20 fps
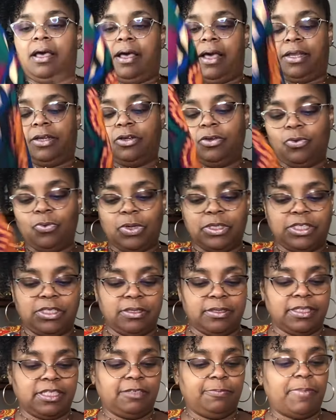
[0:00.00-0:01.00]
I knew what to
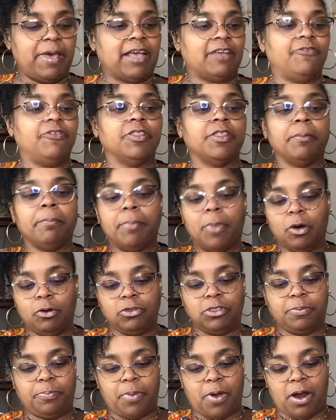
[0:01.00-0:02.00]
expect for the
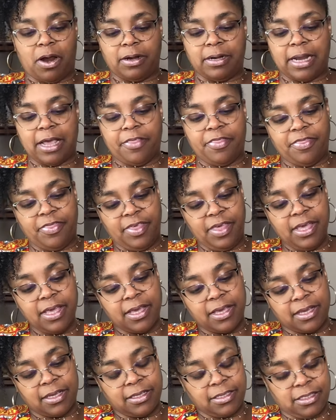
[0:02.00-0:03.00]
most part. Now
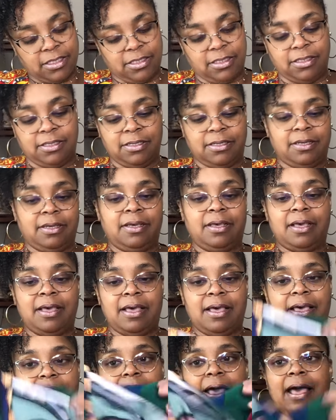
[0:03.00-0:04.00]
this,
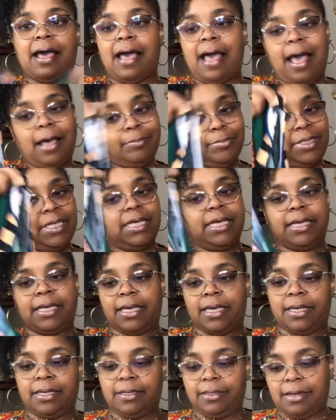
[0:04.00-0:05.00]
I'm
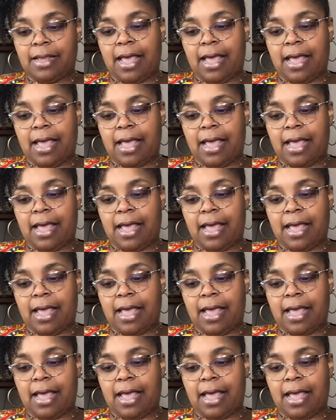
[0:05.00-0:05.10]
digging.